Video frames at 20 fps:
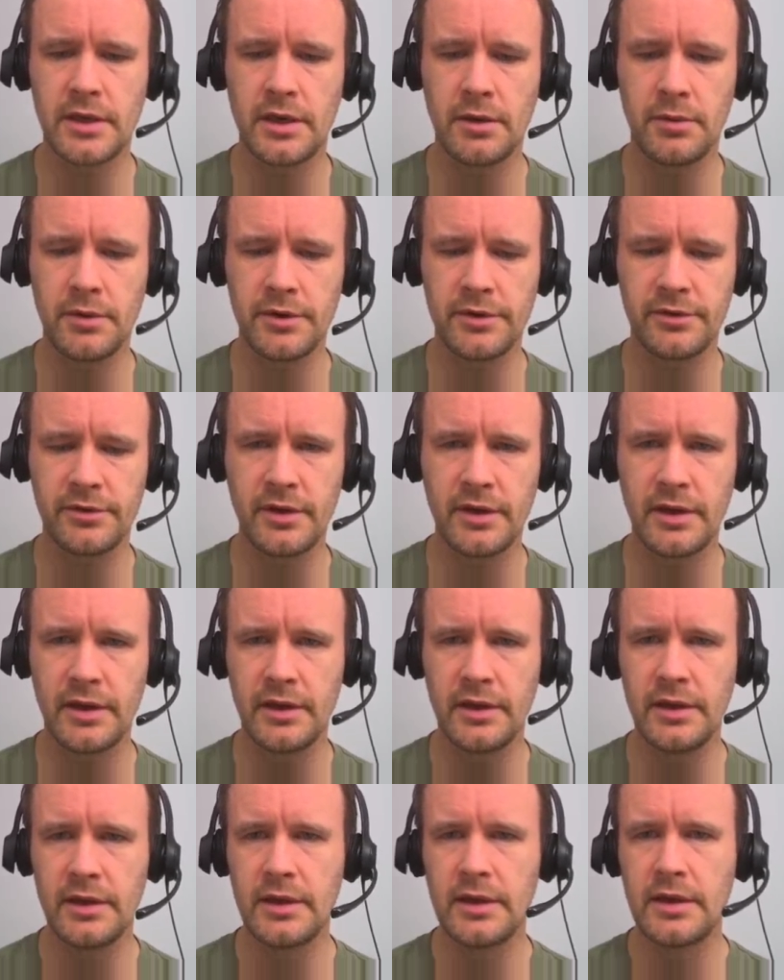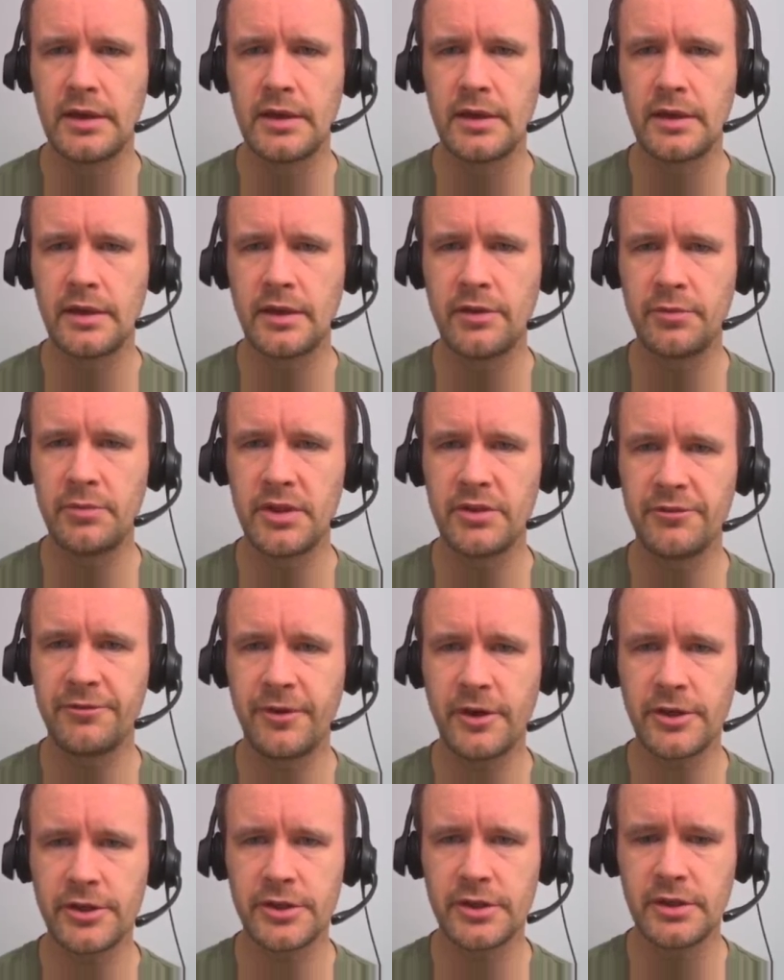I want to say, give me the
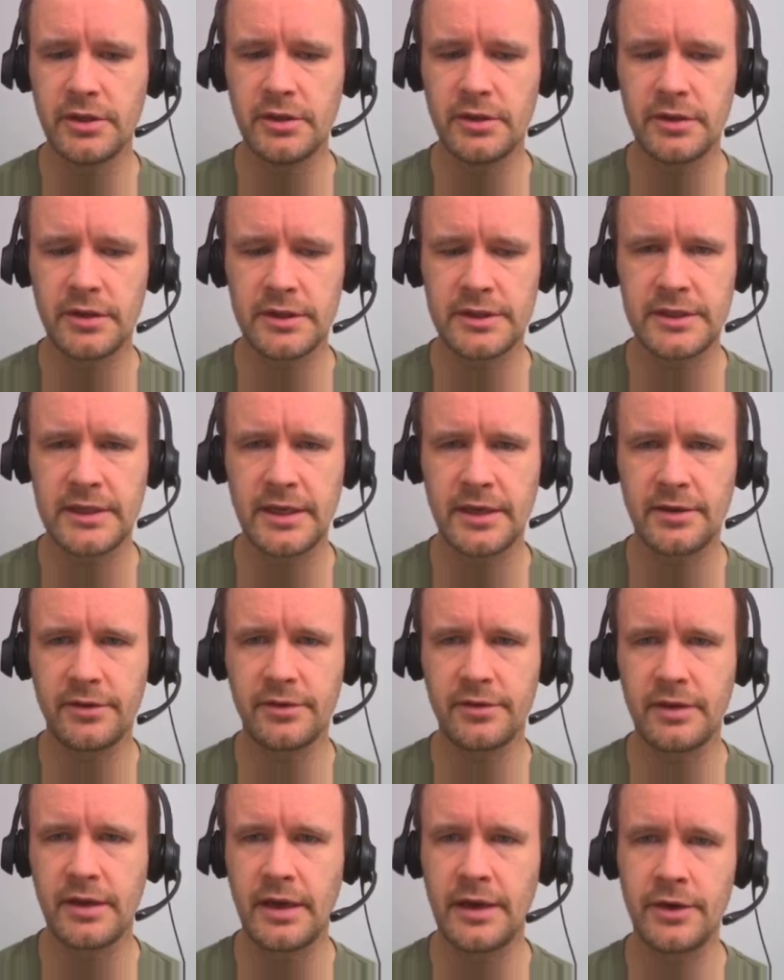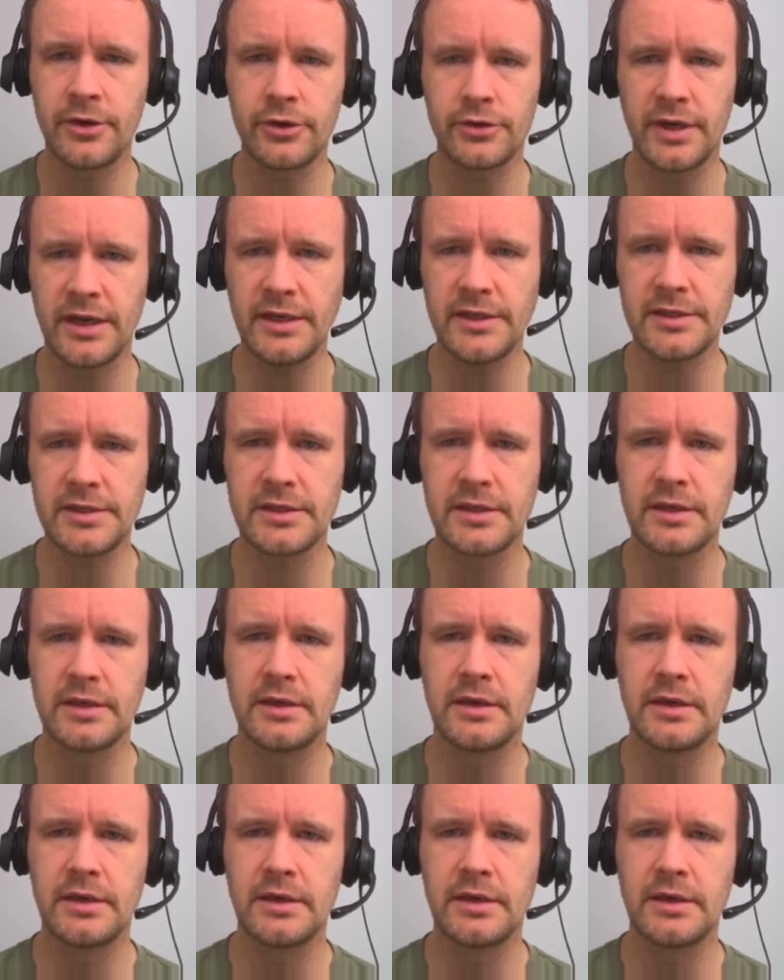function that takes an address